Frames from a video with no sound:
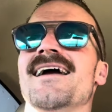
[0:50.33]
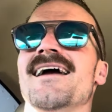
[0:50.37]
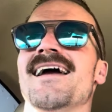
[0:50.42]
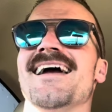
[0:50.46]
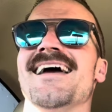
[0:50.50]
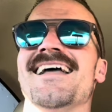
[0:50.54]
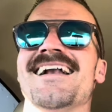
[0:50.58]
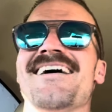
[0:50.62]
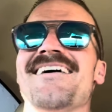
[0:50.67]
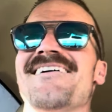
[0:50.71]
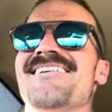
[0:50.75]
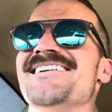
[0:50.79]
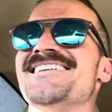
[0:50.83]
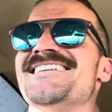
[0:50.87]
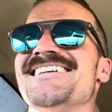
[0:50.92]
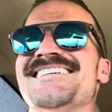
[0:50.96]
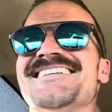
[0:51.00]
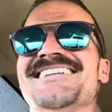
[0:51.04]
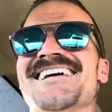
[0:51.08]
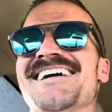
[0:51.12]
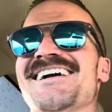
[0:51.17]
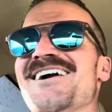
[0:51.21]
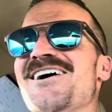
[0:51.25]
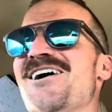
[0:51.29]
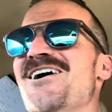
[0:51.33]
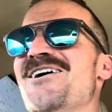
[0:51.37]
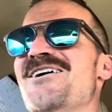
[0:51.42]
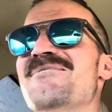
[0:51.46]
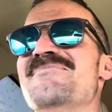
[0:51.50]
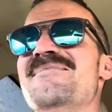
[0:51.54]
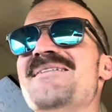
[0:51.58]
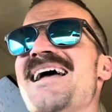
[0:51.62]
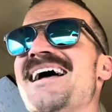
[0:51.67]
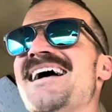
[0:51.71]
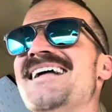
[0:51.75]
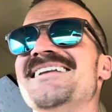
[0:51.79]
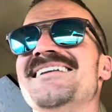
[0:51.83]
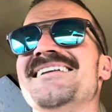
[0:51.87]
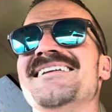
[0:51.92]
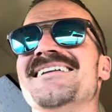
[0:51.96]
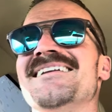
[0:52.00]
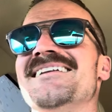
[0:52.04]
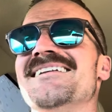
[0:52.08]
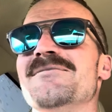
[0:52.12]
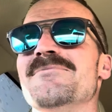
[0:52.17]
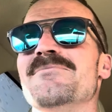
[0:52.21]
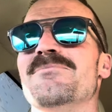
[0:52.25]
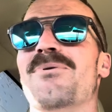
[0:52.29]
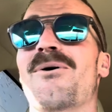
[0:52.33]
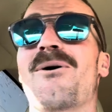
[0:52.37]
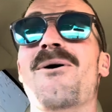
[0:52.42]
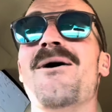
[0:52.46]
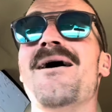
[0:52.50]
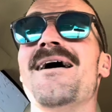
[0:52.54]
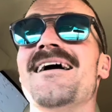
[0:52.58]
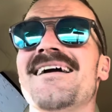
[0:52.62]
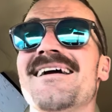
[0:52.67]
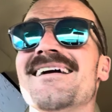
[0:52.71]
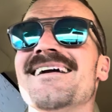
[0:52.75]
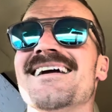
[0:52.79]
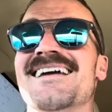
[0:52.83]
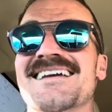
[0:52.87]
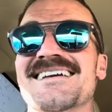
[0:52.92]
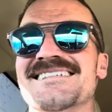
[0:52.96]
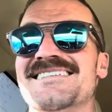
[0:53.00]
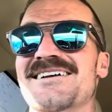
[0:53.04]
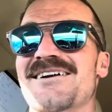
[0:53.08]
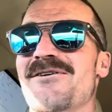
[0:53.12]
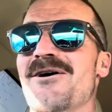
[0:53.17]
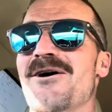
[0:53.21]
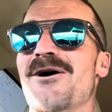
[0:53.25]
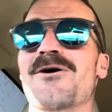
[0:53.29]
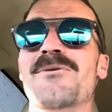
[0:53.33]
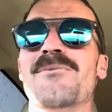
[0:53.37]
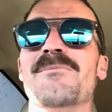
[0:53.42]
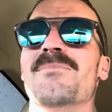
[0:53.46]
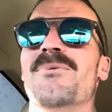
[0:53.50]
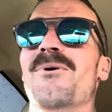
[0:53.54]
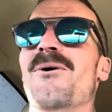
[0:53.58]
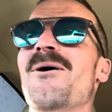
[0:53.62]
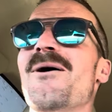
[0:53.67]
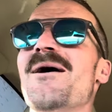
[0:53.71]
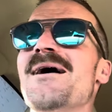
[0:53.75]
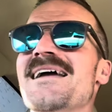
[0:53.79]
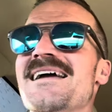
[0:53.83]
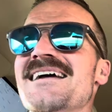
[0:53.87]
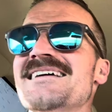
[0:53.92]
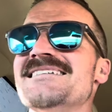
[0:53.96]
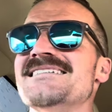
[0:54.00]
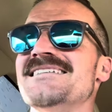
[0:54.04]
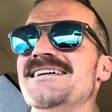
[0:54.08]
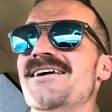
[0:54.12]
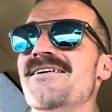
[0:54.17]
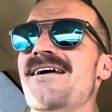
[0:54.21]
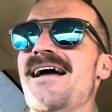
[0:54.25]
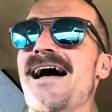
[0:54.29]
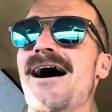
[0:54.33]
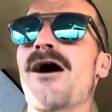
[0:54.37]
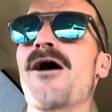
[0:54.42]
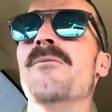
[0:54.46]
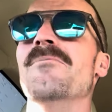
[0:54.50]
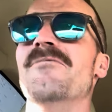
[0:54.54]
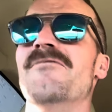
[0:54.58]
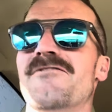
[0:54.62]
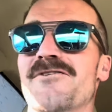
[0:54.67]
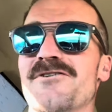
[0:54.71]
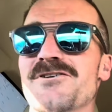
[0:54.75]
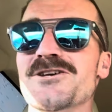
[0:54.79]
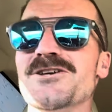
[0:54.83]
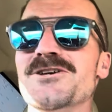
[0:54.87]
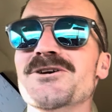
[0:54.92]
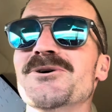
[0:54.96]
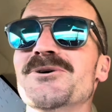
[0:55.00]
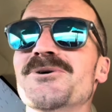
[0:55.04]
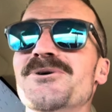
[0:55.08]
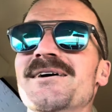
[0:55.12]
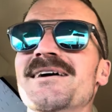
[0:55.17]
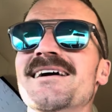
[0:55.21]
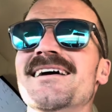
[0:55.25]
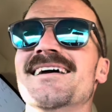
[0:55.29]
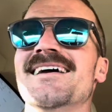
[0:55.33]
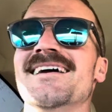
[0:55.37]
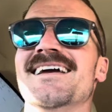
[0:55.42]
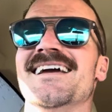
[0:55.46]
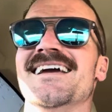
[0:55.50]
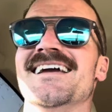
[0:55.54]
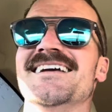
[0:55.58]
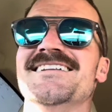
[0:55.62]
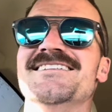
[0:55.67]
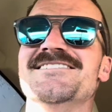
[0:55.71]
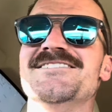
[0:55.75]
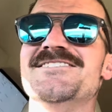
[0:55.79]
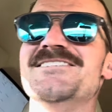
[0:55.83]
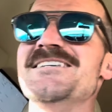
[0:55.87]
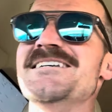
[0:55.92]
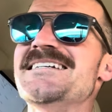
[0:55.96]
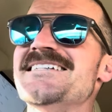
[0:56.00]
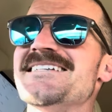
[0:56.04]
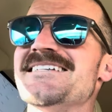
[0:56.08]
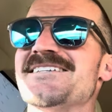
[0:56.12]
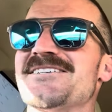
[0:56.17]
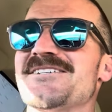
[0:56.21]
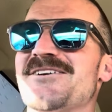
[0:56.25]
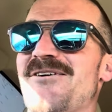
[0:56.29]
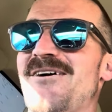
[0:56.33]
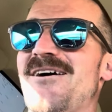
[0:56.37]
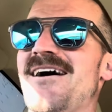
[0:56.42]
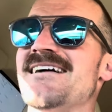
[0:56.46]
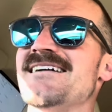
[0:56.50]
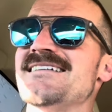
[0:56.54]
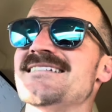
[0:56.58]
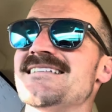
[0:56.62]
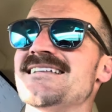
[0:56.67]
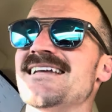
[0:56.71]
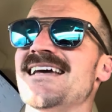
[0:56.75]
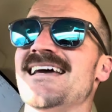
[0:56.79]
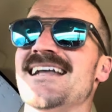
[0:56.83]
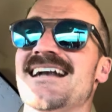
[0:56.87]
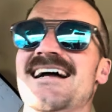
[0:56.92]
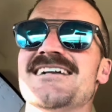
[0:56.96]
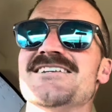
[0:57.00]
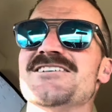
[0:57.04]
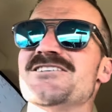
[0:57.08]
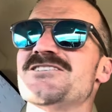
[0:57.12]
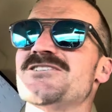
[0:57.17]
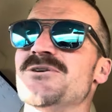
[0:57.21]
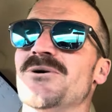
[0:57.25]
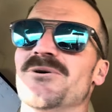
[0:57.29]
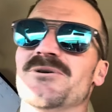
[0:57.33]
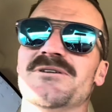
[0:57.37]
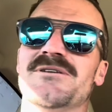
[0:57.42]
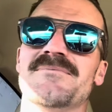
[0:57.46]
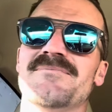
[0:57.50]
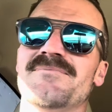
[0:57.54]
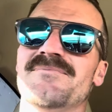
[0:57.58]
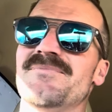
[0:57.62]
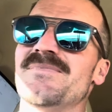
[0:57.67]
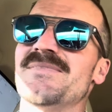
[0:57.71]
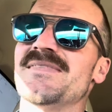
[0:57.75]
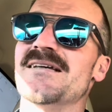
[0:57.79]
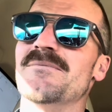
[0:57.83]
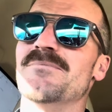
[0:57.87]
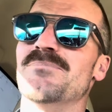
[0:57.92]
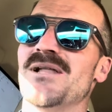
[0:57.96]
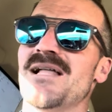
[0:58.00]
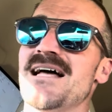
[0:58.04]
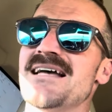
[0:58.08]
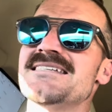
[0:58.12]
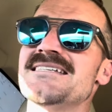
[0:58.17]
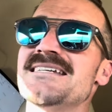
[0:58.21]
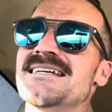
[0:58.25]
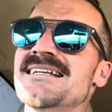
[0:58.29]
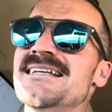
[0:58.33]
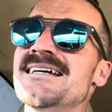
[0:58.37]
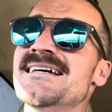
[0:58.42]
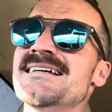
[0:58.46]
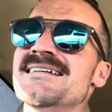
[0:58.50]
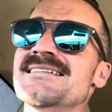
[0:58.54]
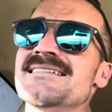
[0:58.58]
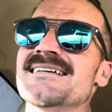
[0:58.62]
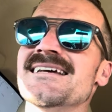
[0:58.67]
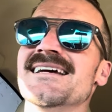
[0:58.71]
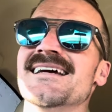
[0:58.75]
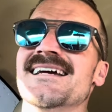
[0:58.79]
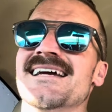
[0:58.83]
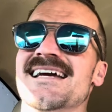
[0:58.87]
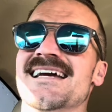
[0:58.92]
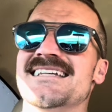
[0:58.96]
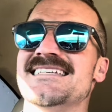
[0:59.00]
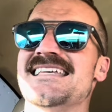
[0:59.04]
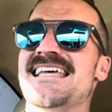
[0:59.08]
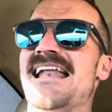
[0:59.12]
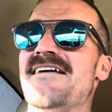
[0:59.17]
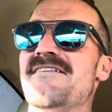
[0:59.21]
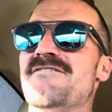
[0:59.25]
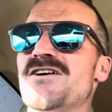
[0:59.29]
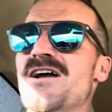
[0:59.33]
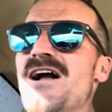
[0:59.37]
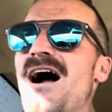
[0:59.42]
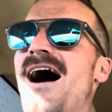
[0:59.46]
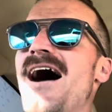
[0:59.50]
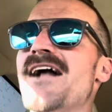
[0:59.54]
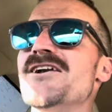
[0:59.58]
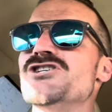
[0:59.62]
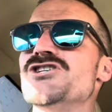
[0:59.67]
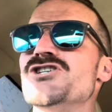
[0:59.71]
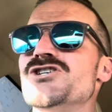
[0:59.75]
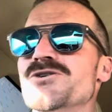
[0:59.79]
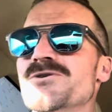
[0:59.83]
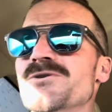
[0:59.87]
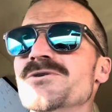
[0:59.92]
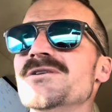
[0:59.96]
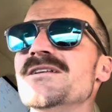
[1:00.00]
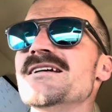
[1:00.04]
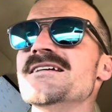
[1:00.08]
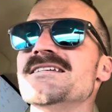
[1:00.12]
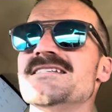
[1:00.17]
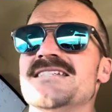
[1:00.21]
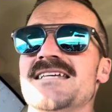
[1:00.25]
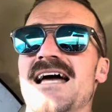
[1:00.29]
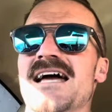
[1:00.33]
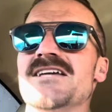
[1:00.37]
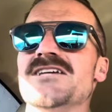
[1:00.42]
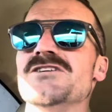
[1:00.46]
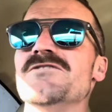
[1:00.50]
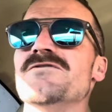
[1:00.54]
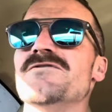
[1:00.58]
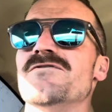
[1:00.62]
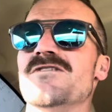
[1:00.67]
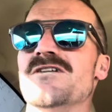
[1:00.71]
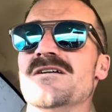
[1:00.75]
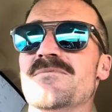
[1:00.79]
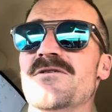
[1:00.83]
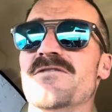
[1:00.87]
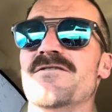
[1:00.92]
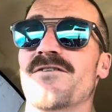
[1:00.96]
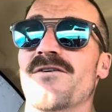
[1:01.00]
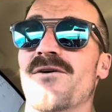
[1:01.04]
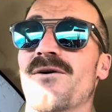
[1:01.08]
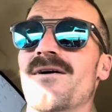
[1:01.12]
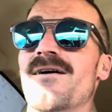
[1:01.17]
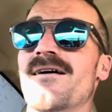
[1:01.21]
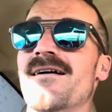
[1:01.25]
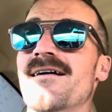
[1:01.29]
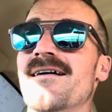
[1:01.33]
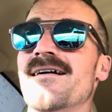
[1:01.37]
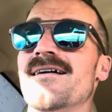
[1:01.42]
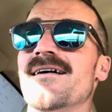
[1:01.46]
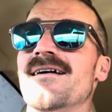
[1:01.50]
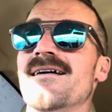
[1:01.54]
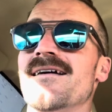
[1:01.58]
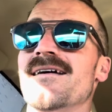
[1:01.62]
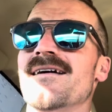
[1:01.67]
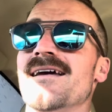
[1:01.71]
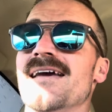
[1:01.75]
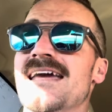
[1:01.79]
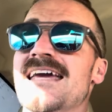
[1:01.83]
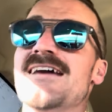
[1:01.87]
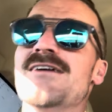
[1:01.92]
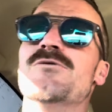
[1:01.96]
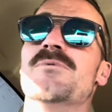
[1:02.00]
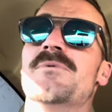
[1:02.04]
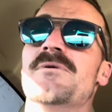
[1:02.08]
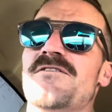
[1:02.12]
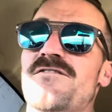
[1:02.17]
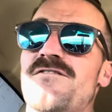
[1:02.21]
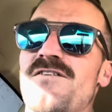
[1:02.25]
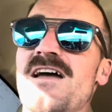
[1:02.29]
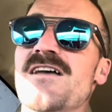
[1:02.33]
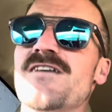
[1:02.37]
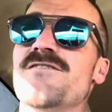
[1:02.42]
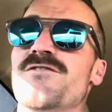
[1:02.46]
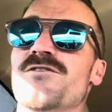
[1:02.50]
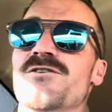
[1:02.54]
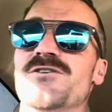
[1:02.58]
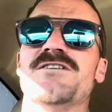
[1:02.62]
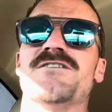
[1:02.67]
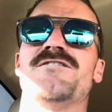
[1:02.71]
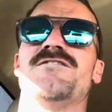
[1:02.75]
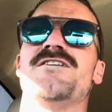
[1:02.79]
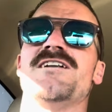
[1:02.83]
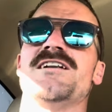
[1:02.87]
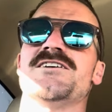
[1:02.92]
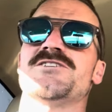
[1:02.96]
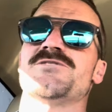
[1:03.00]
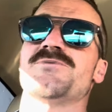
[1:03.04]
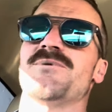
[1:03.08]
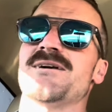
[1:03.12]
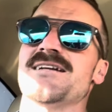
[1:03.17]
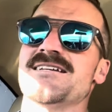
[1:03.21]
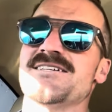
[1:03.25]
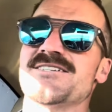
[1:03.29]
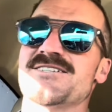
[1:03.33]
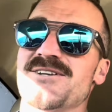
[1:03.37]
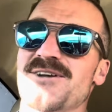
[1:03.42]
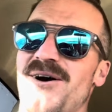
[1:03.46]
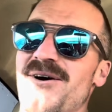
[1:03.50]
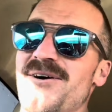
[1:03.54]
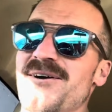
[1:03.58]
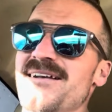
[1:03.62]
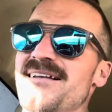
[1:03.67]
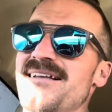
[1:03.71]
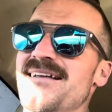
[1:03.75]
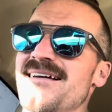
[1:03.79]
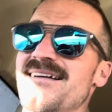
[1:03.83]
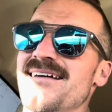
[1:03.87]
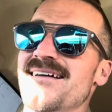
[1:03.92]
And I was just like, oh man, Boy, is there hope. Boy, is there help for you in Jesus Christ. And I just told him, the blessing is is that if God truly set you free before, he will be faithful to finish what he started.